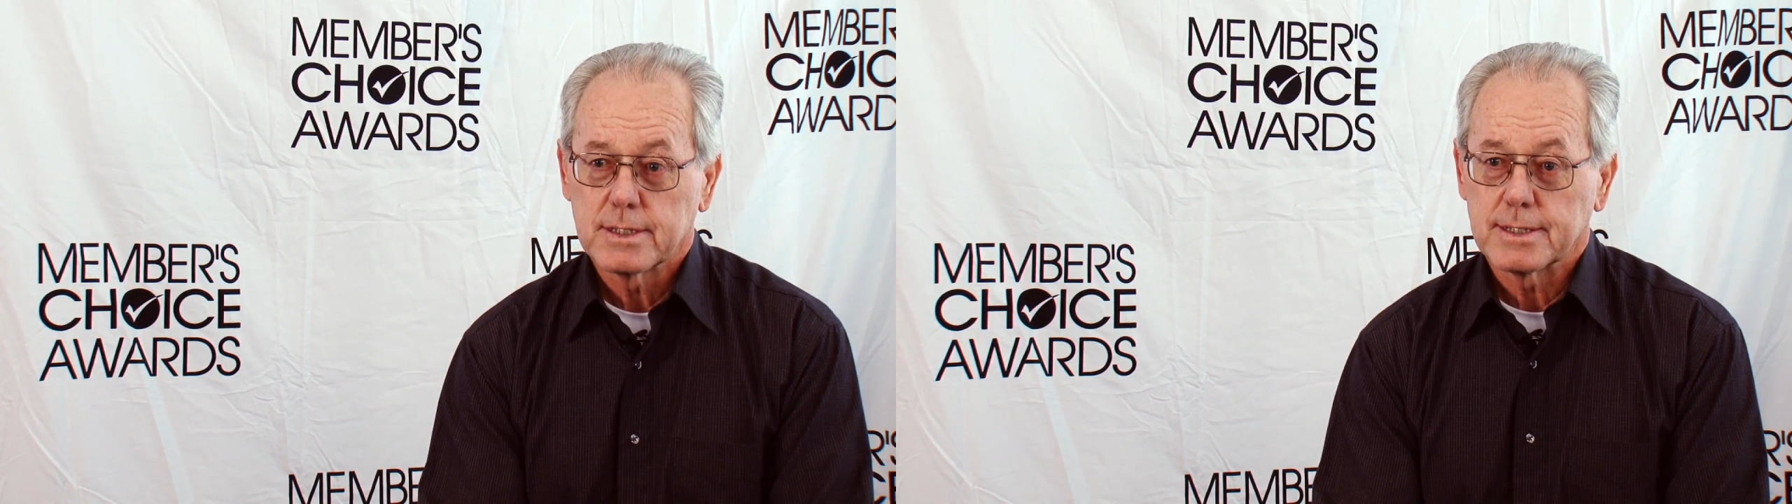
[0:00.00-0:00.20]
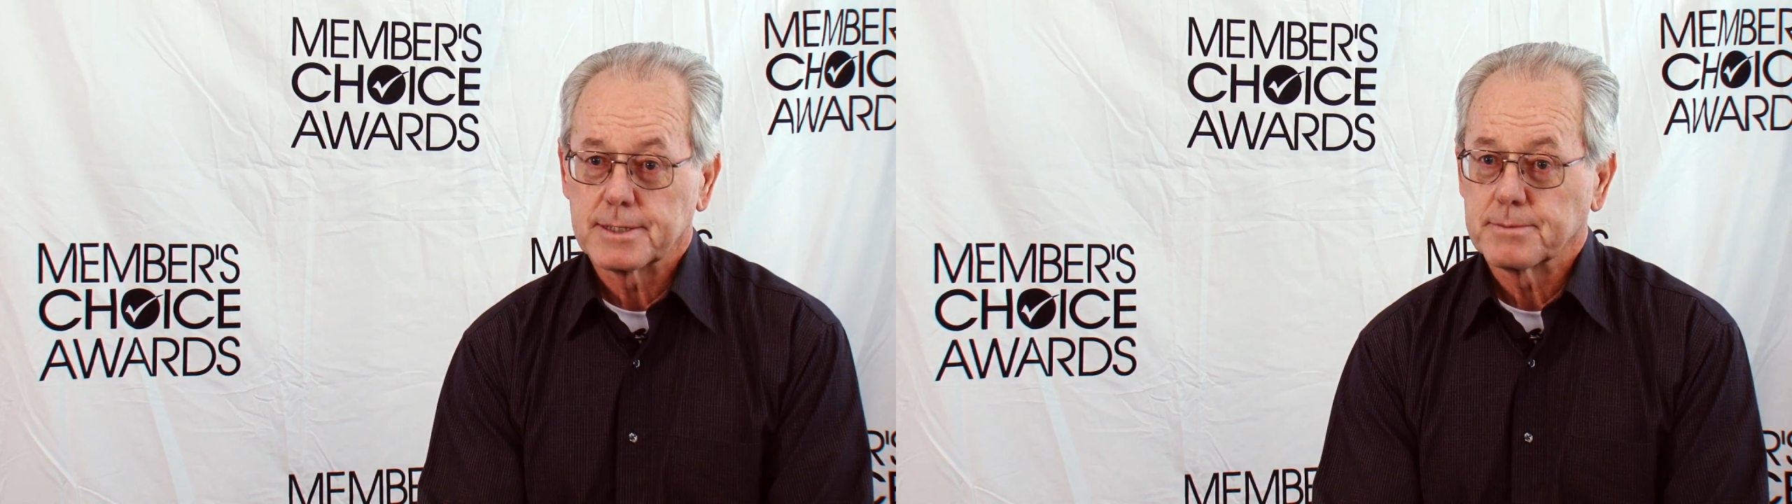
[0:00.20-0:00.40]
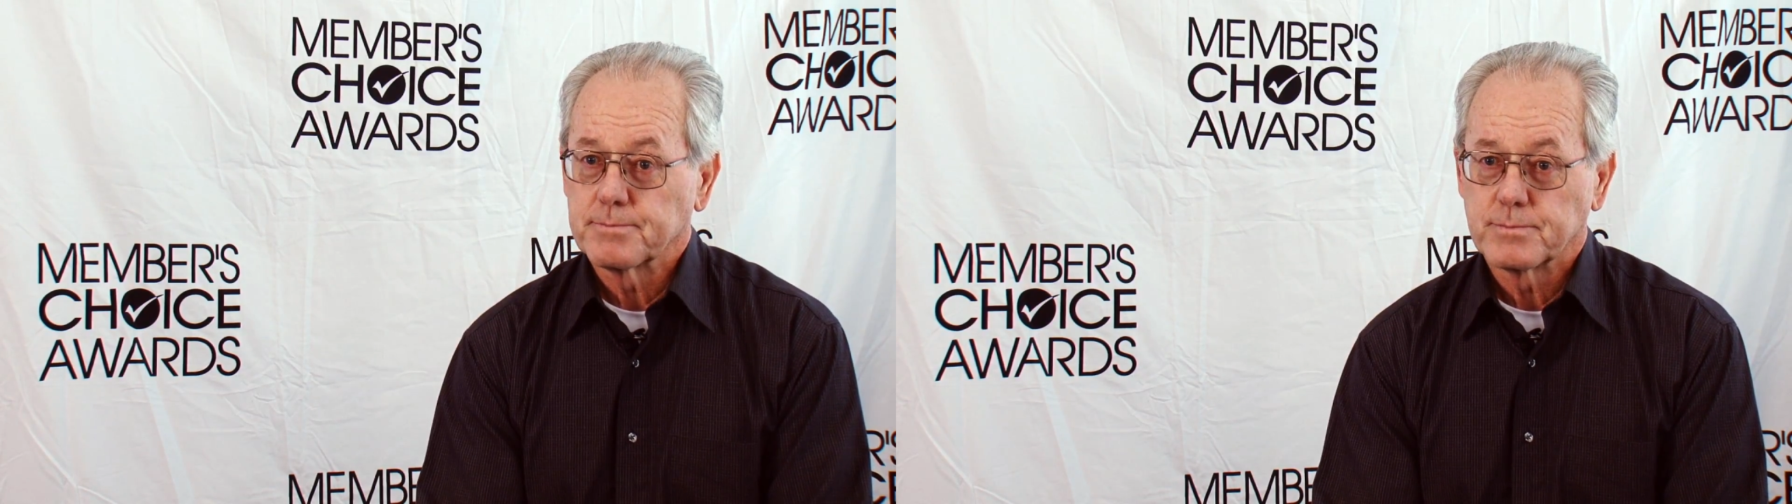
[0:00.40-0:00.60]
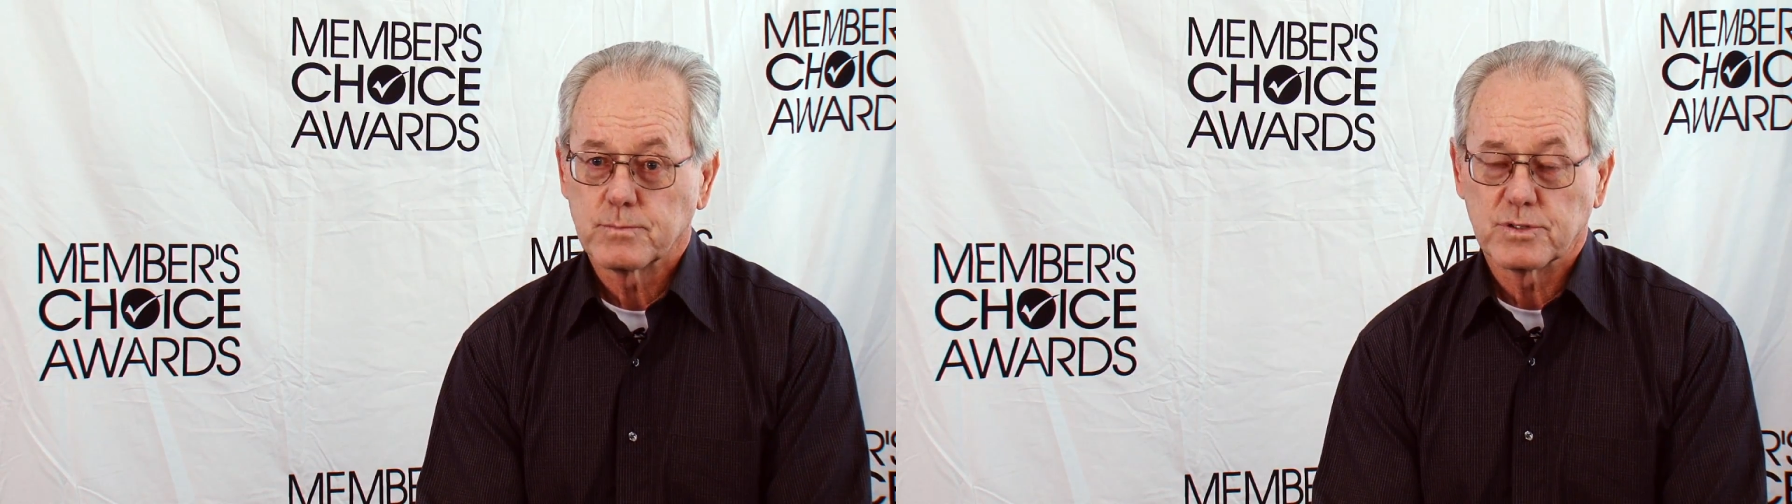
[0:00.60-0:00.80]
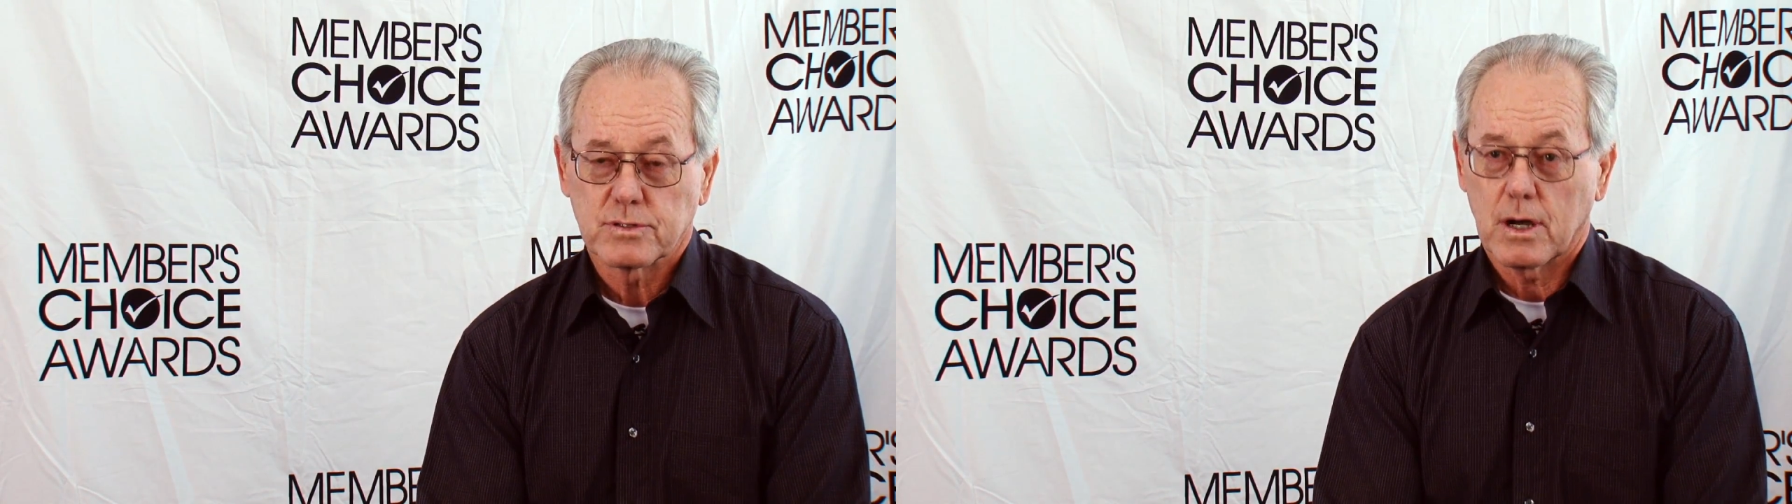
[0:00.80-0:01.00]
uh
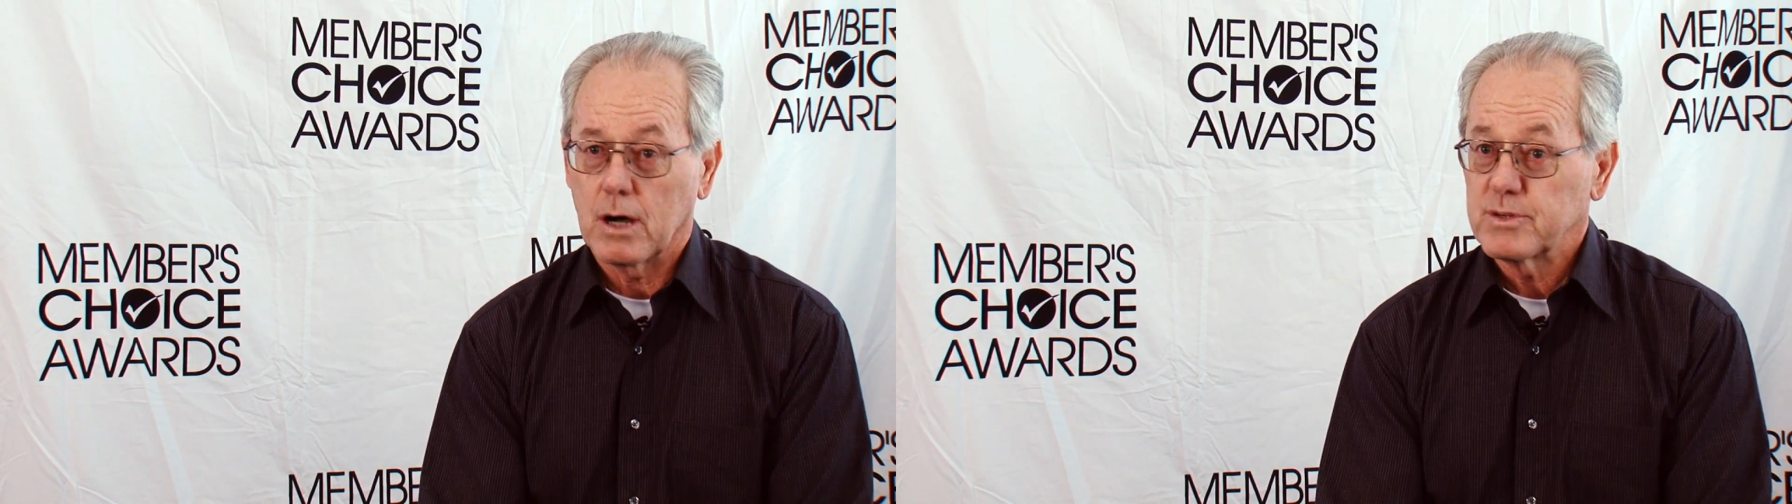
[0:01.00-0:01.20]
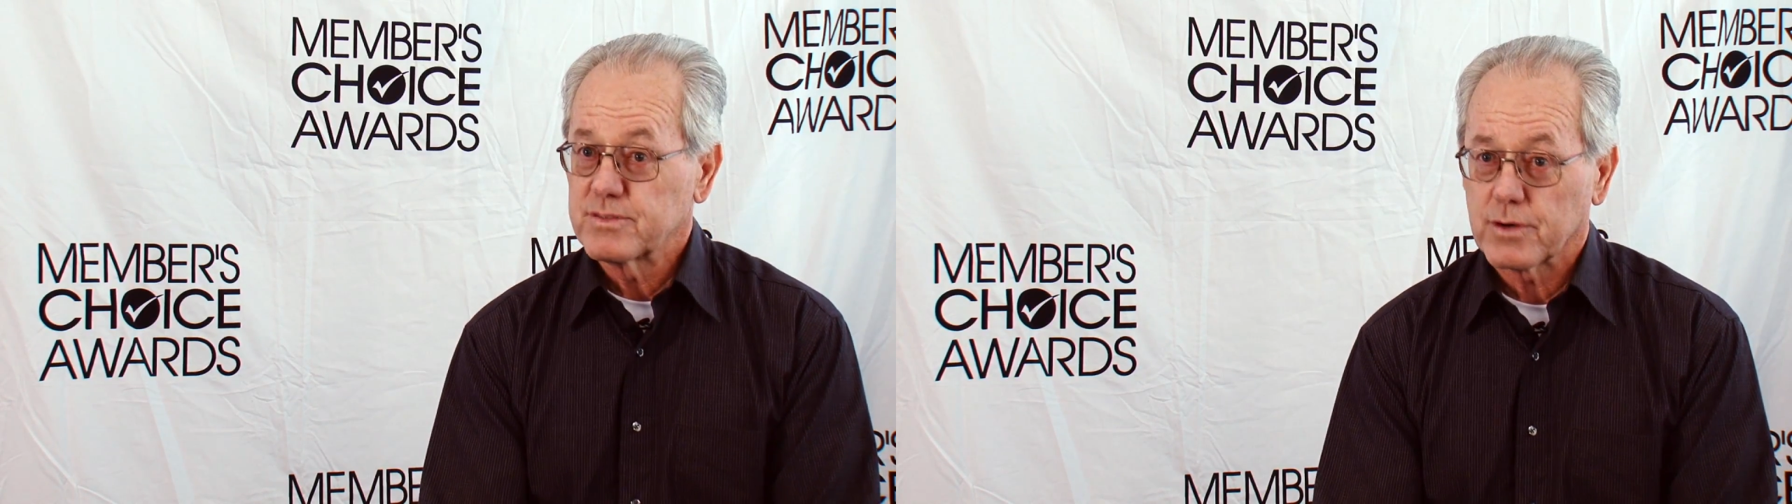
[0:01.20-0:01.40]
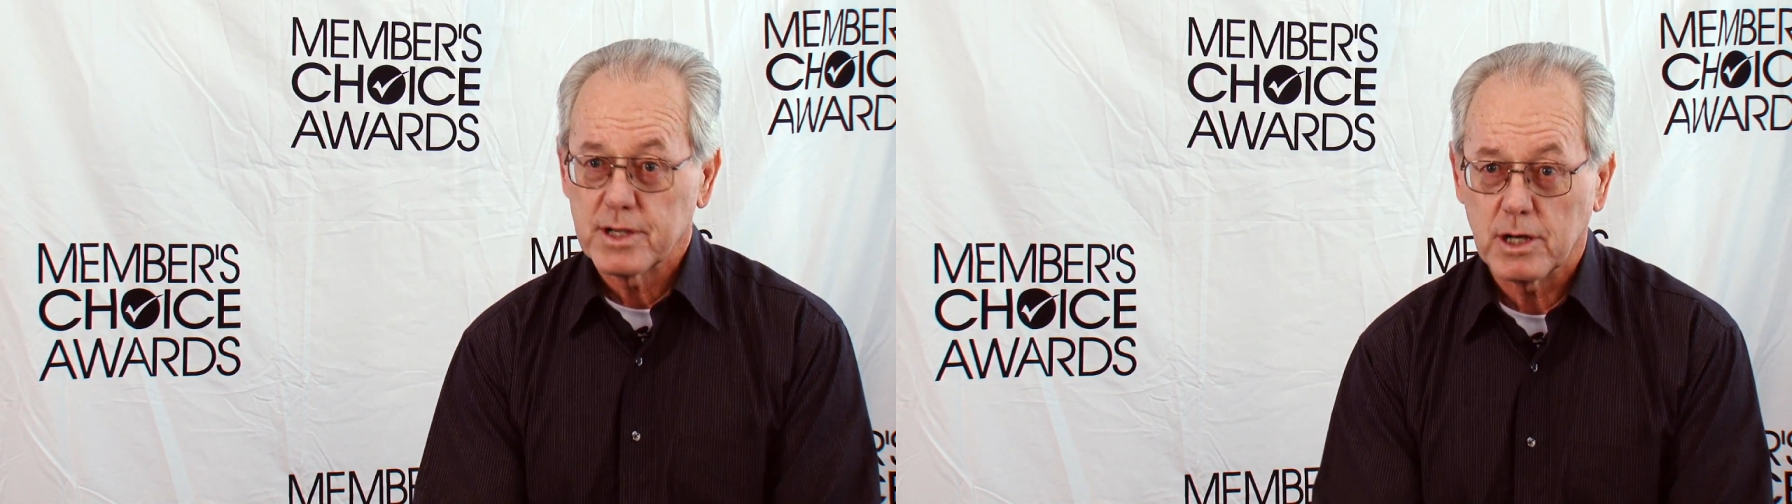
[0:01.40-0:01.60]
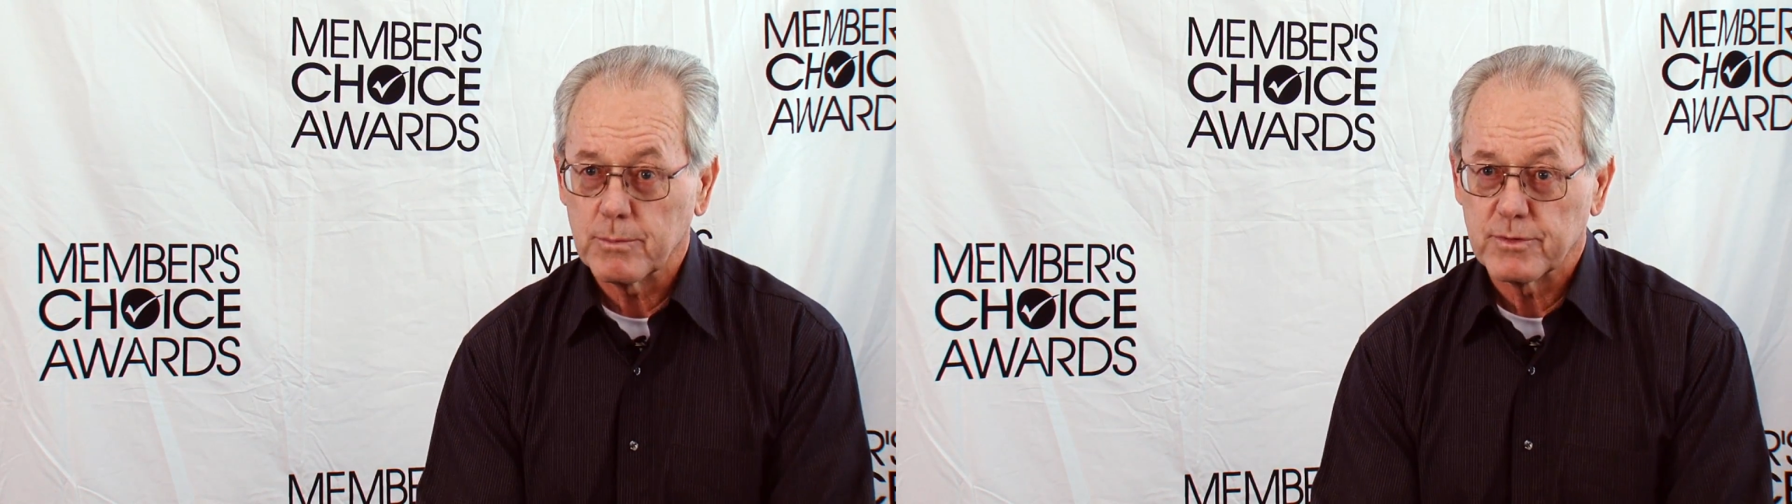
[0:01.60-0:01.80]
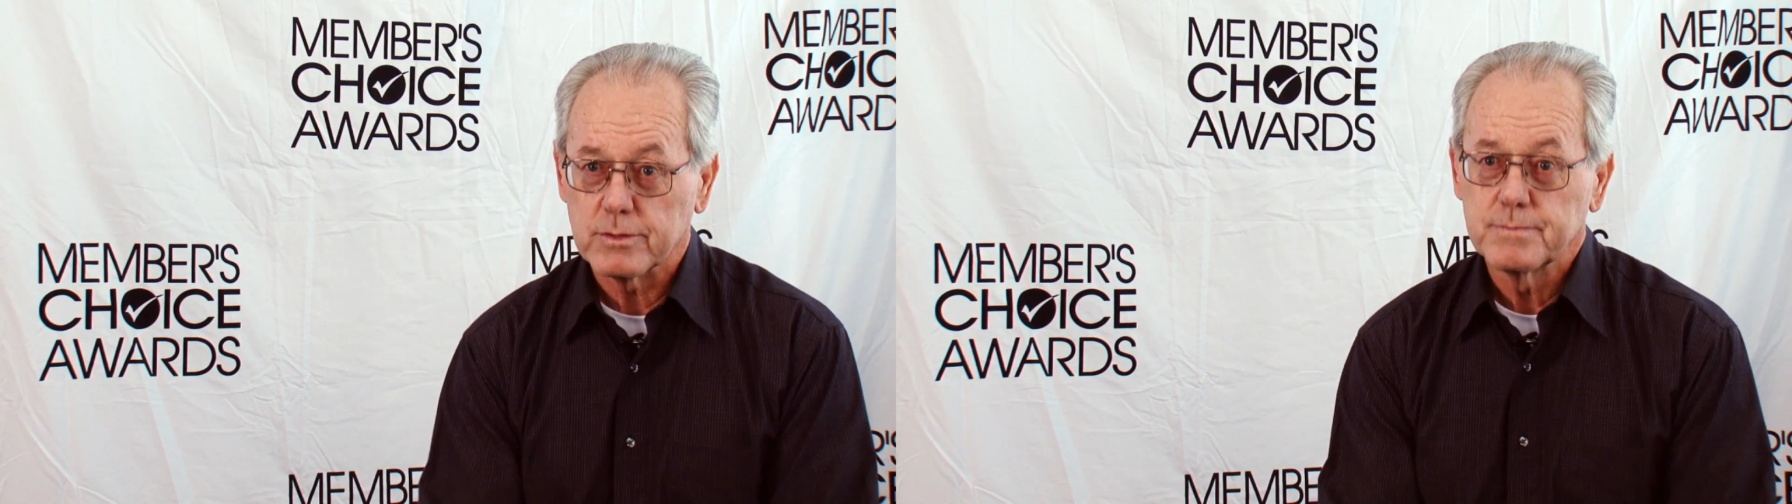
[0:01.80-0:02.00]
was always very
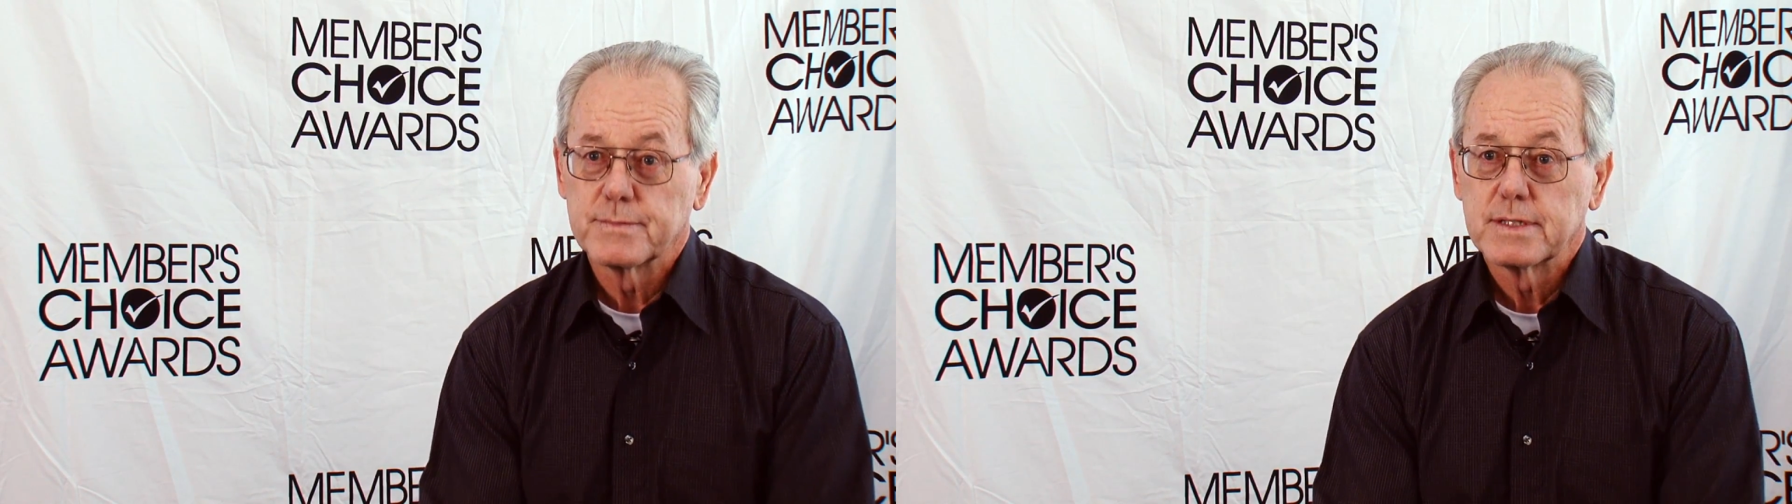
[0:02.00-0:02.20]
helpful.